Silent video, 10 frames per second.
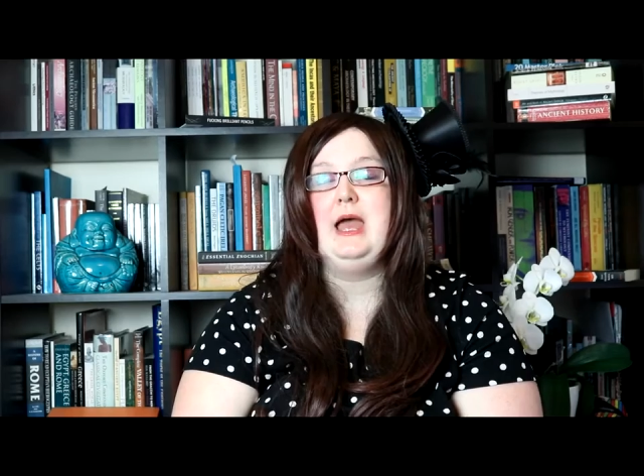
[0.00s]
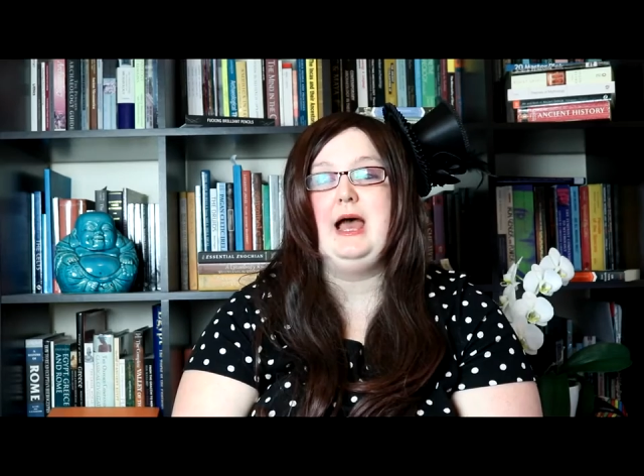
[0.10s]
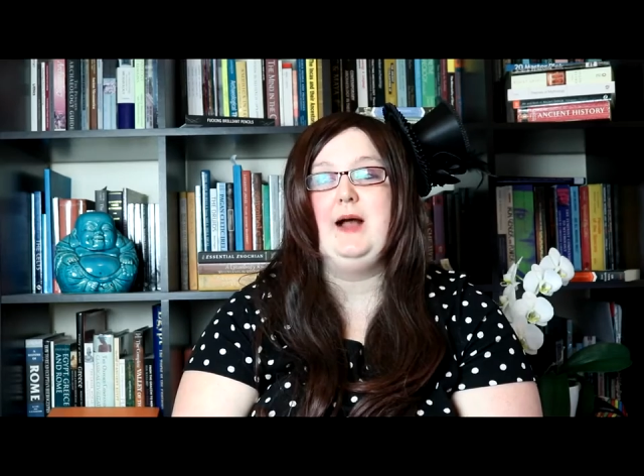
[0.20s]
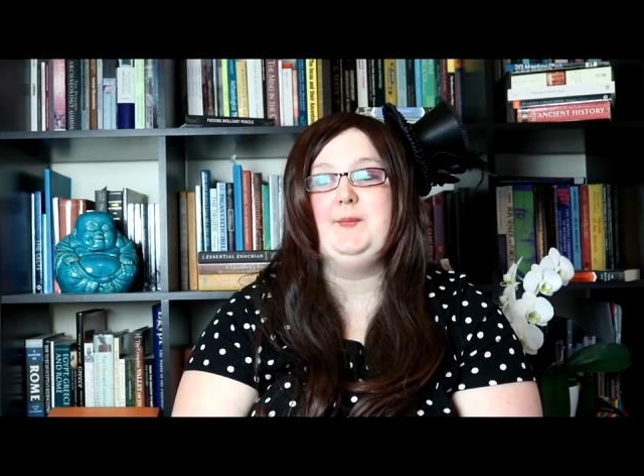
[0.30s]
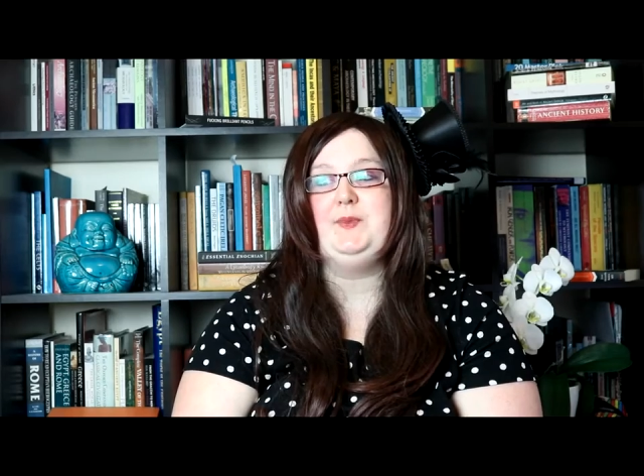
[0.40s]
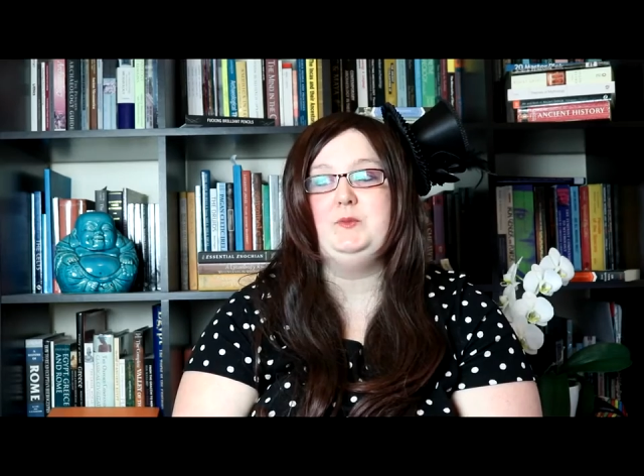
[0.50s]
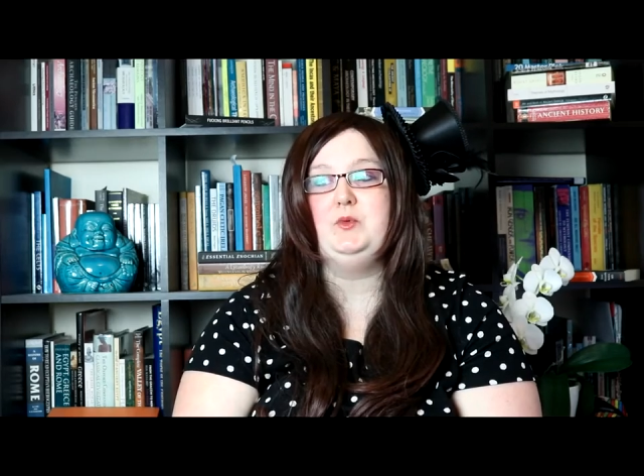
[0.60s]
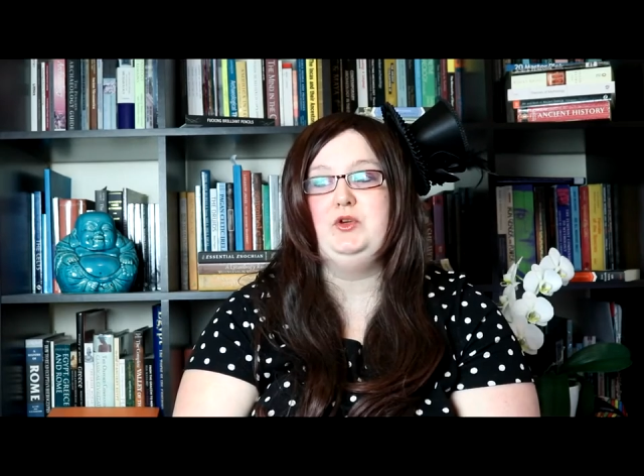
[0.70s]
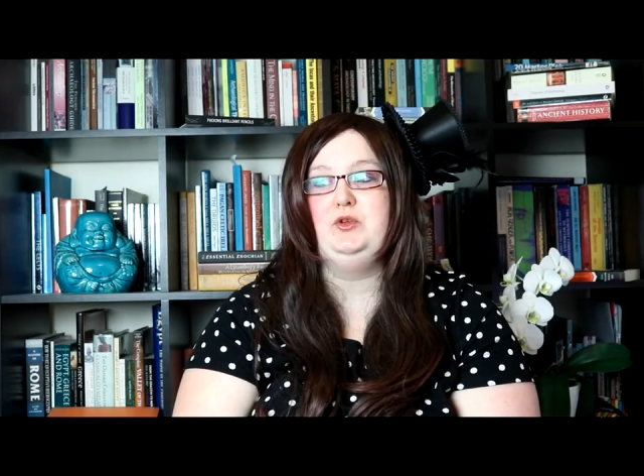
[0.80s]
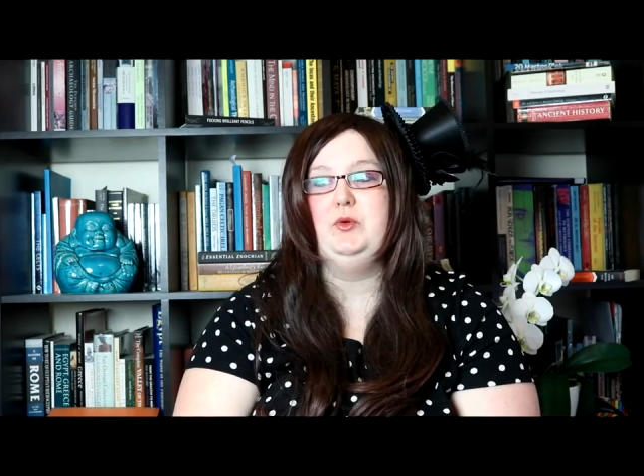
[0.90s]
and the
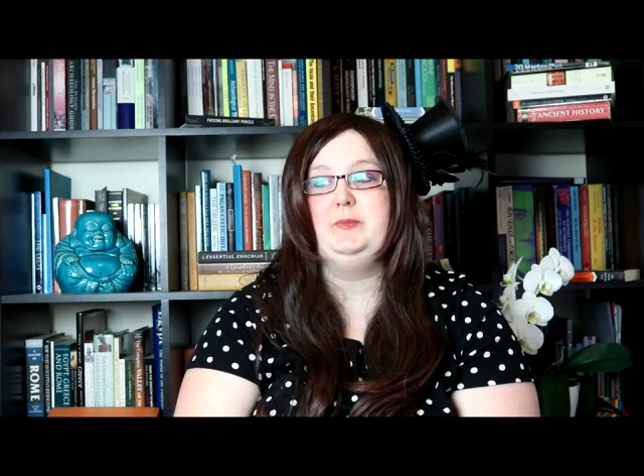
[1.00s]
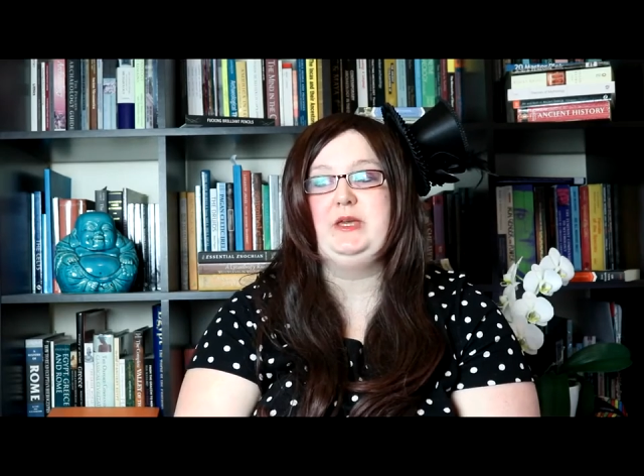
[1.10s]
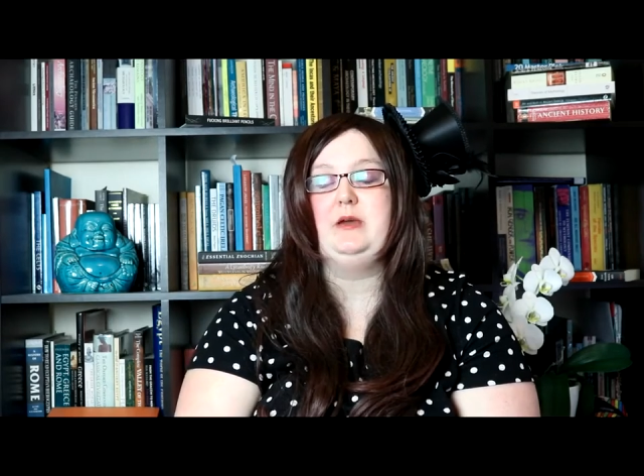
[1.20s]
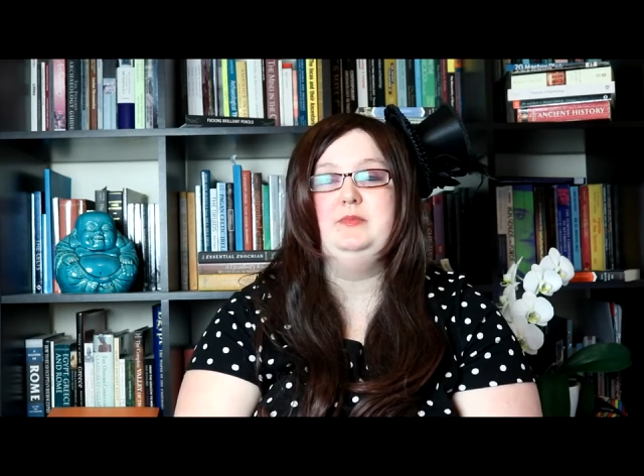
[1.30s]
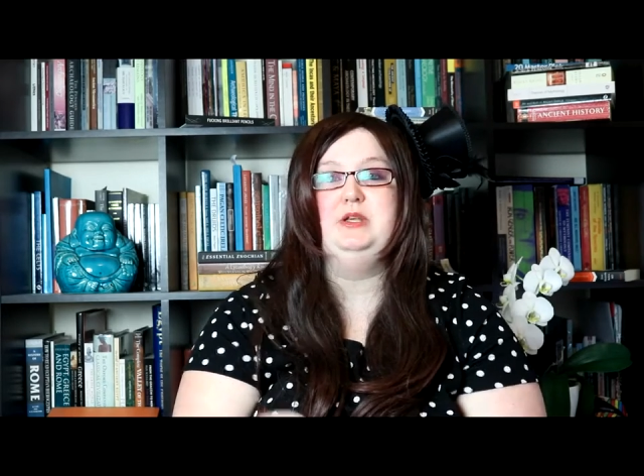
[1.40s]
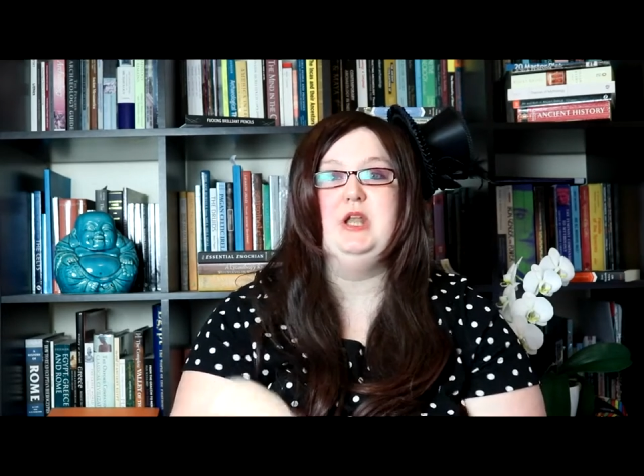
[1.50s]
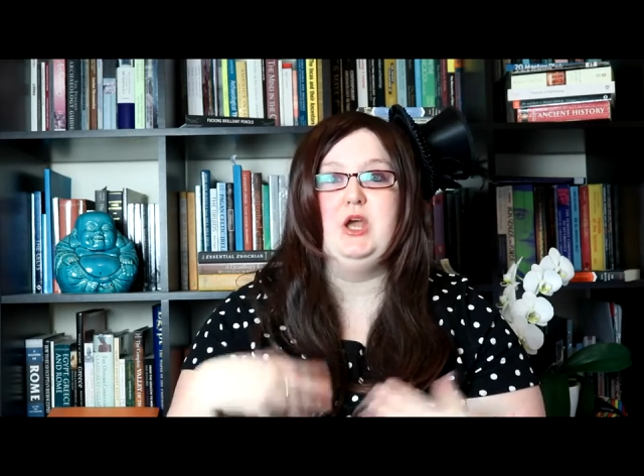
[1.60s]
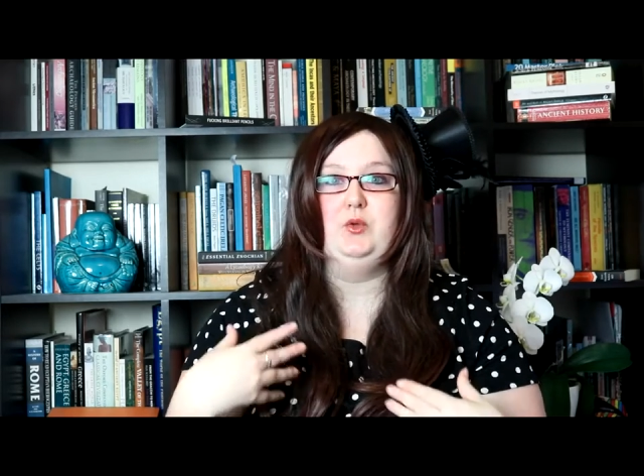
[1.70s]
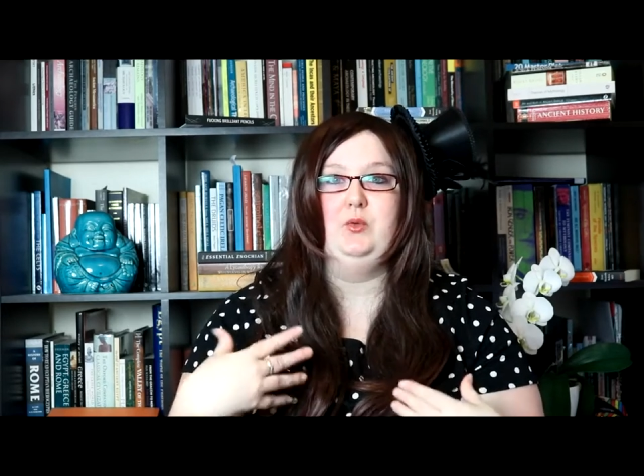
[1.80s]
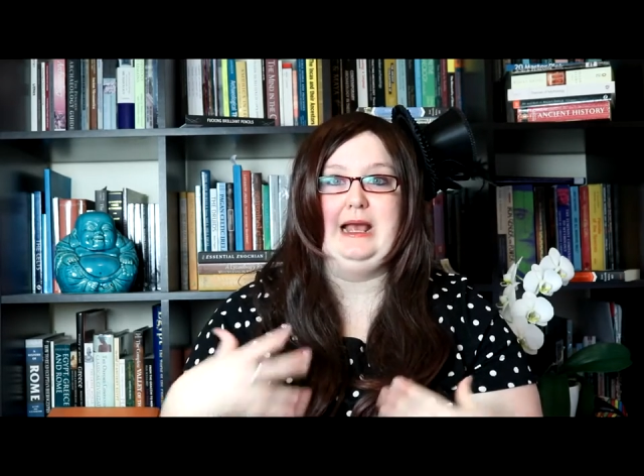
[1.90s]
more you will become
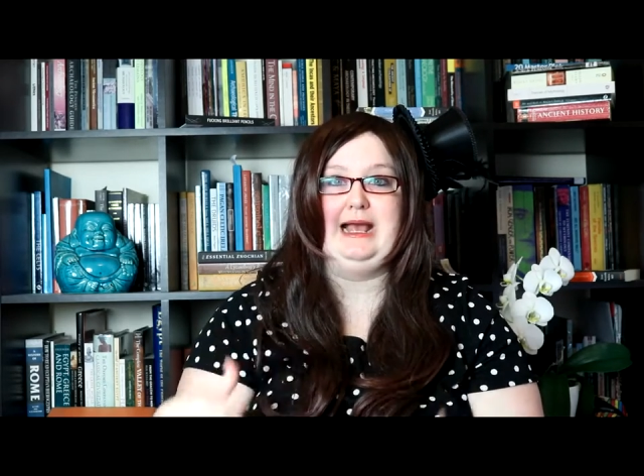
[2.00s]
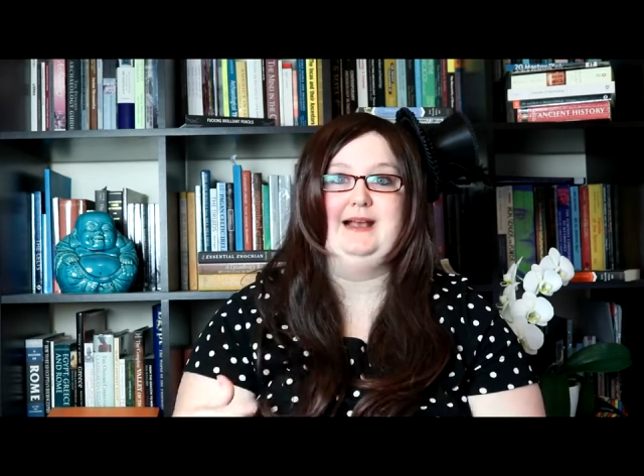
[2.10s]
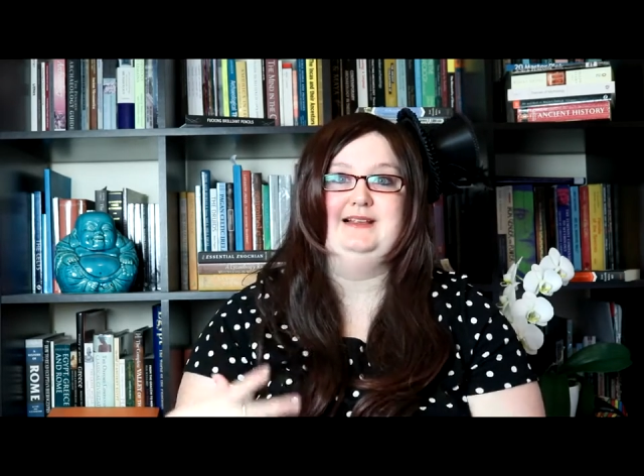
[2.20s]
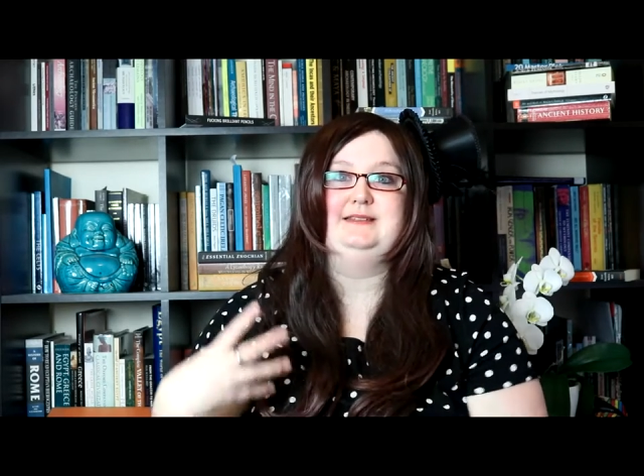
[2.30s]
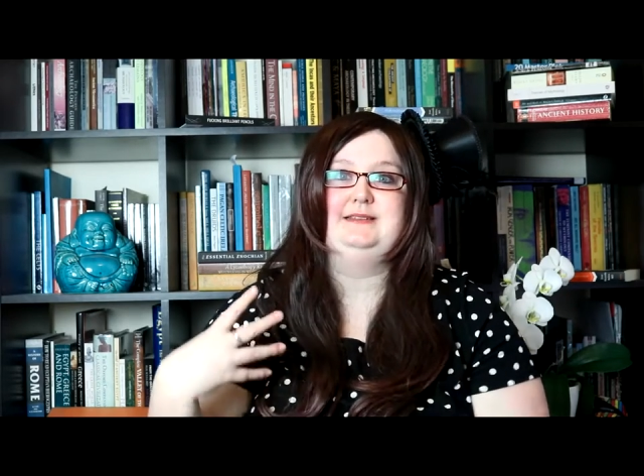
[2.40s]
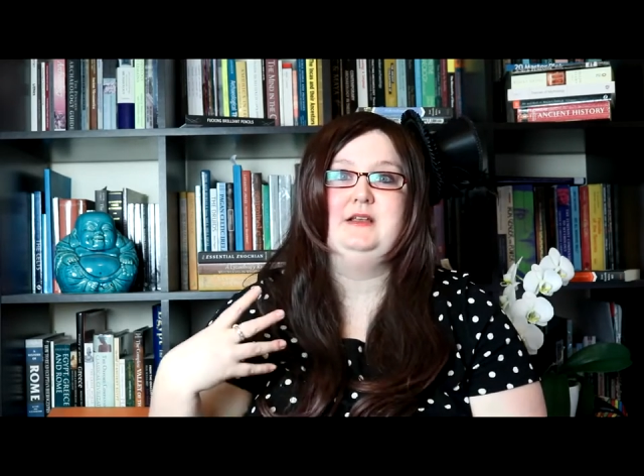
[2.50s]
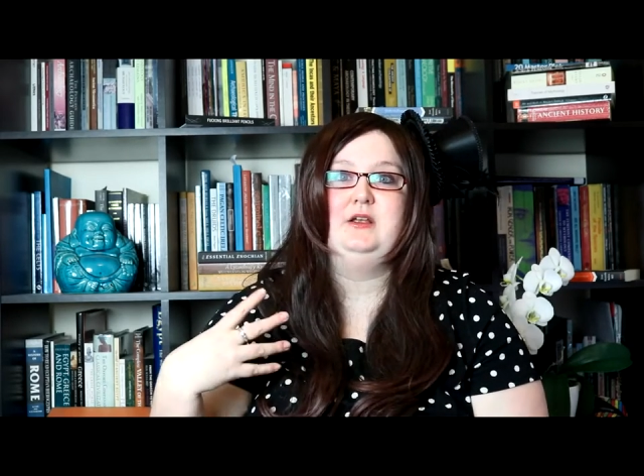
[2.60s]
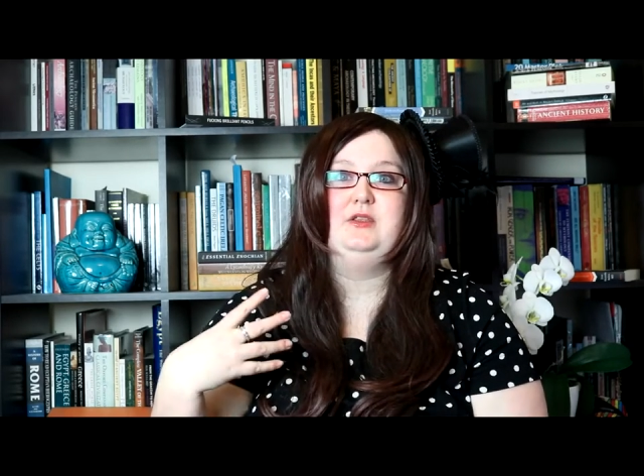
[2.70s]
known as